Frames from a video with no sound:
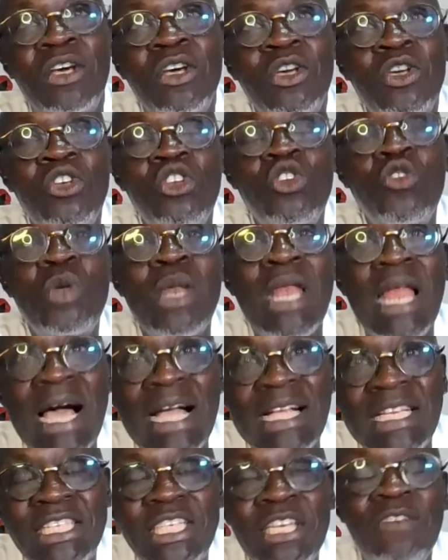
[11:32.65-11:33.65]
you will
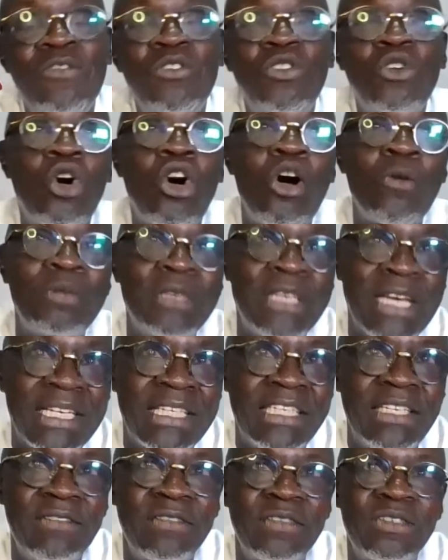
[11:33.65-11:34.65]
achieve your
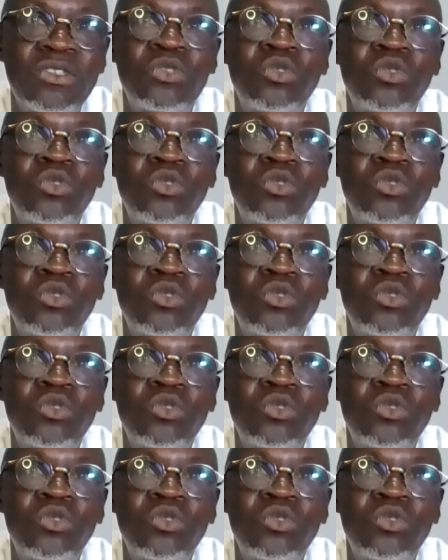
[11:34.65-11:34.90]
objectives.